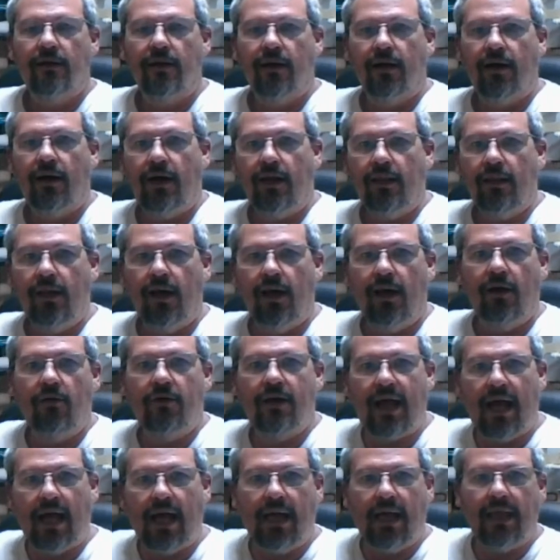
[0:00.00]
Hello,
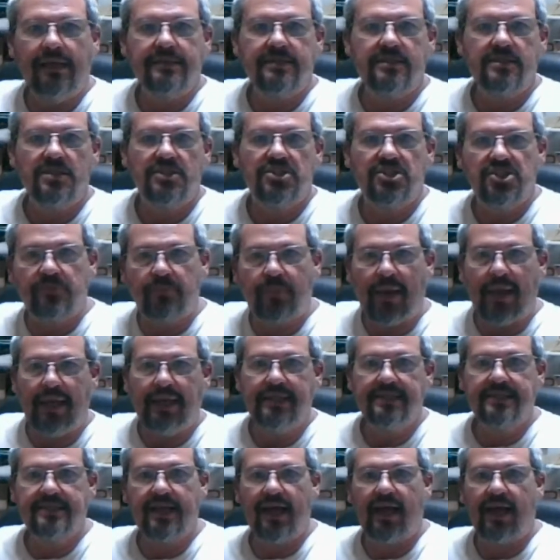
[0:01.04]
guys.
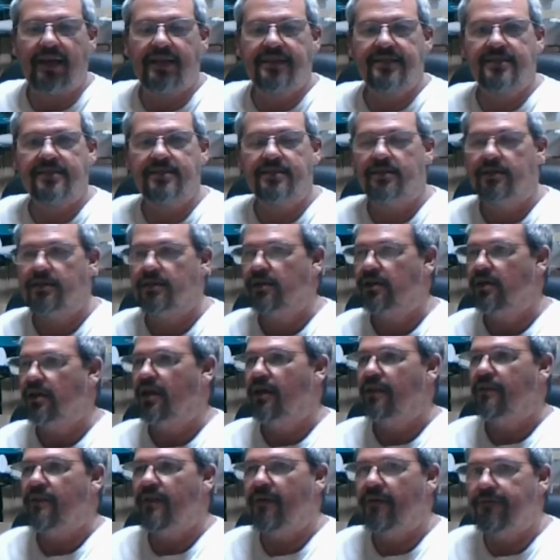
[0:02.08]
SpaceX.
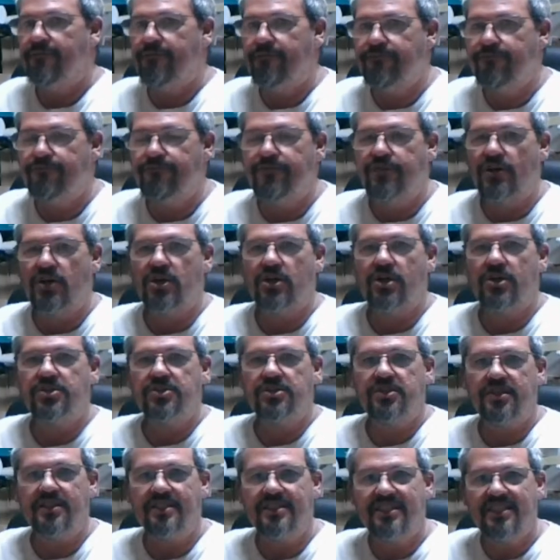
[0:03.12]
The
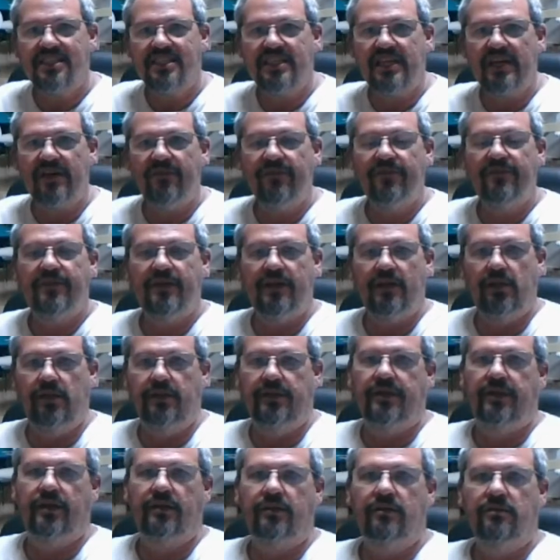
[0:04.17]
first
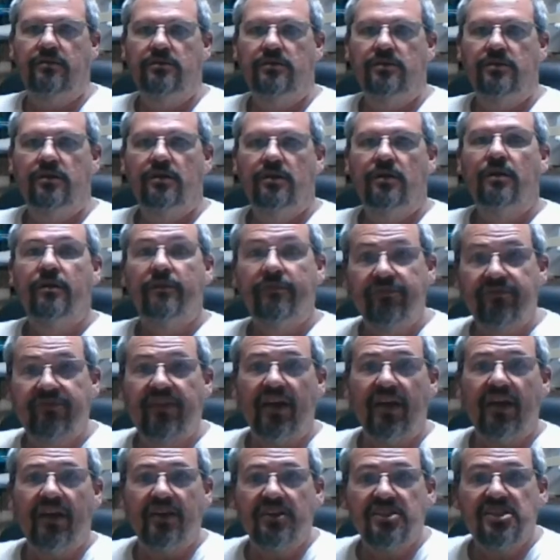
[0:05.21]
civilian
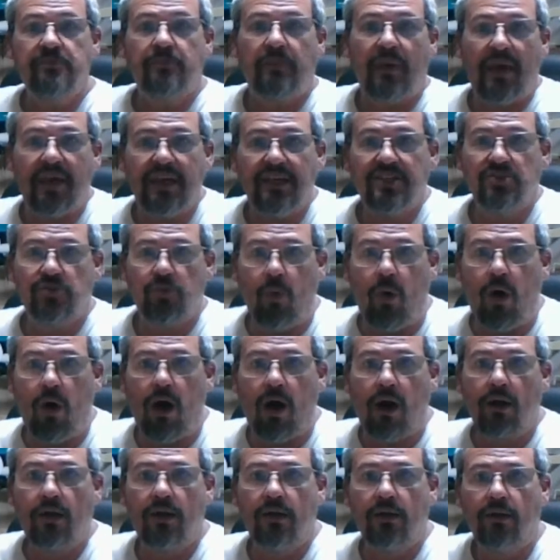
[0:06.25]
did a
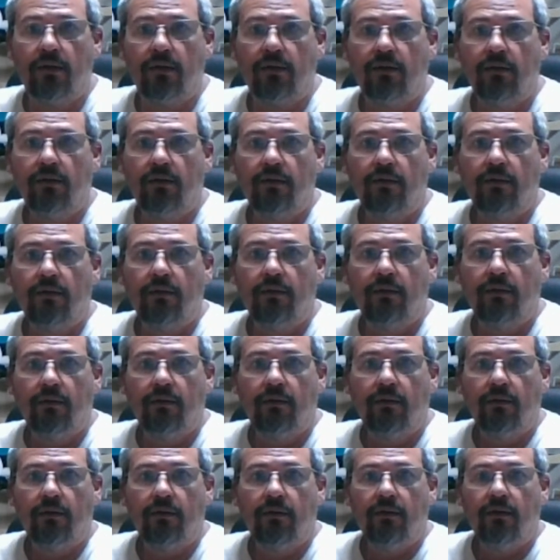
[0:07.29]
spacewalk.
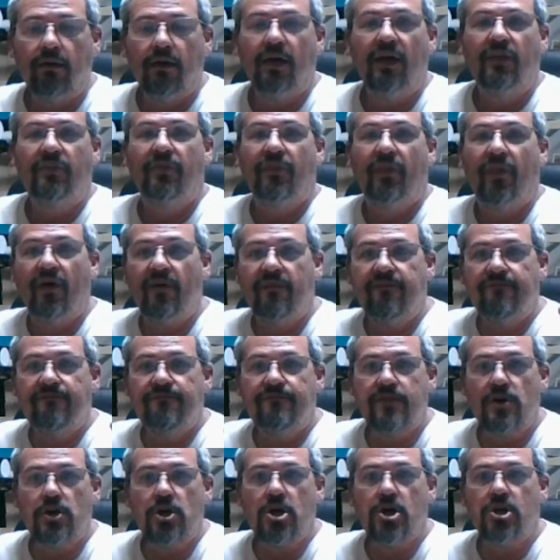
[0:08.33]
The
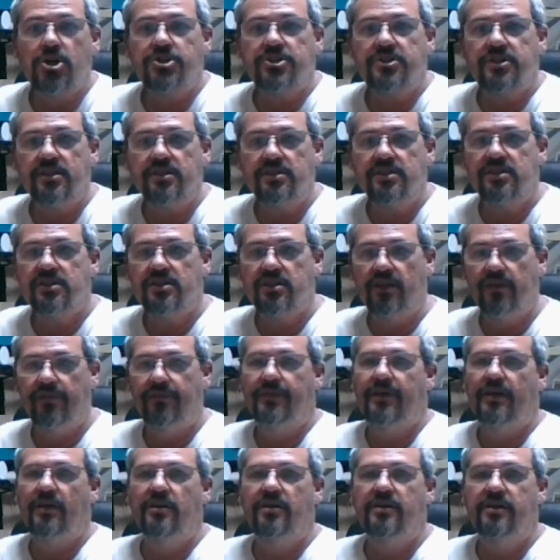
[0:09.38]
first
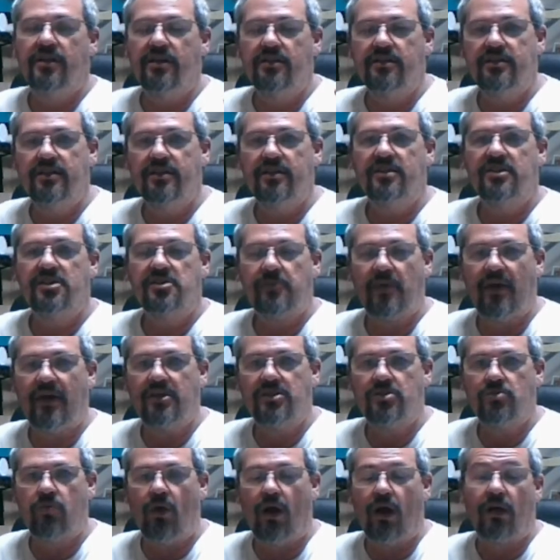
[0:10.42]
civilian did a
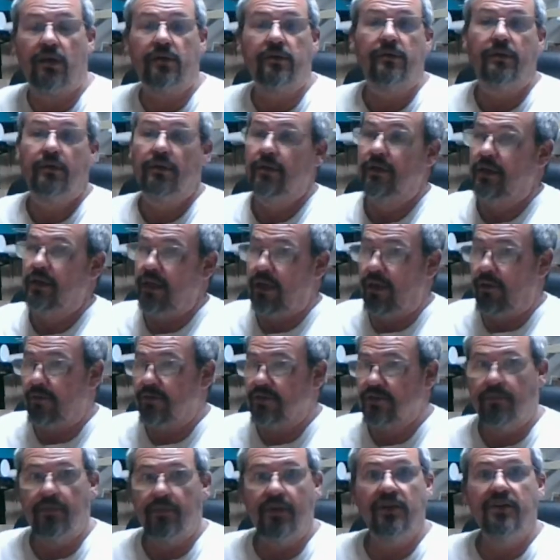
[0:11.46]
spacewalk. He was
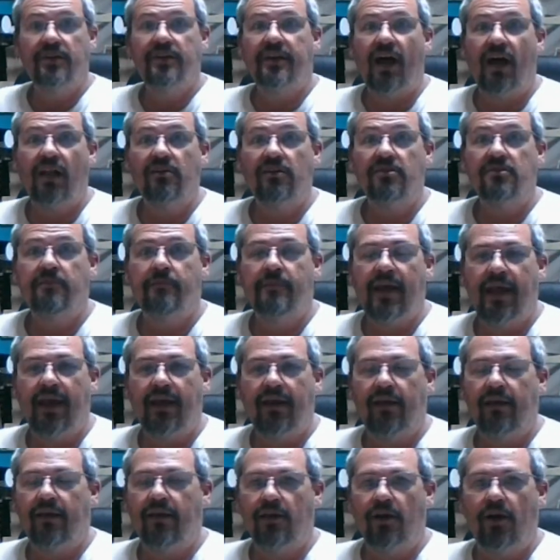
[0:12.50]
$1 million
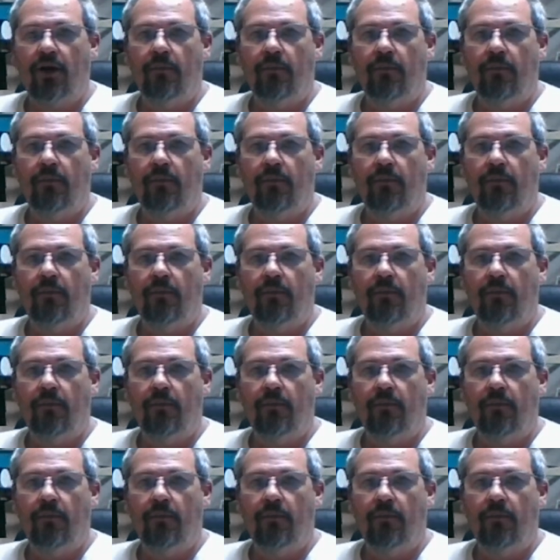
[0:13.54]
man, you know,